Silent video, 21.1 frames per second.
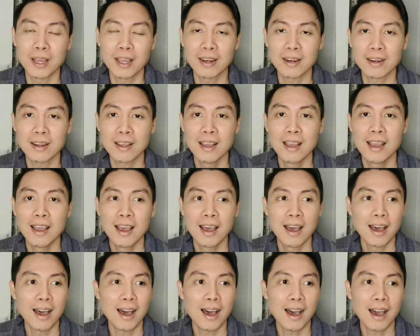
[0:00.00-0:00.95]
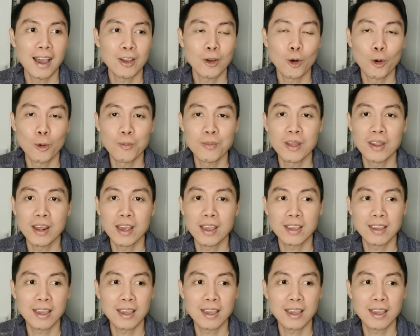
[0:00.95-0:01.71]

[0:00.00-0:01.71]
And I hope that I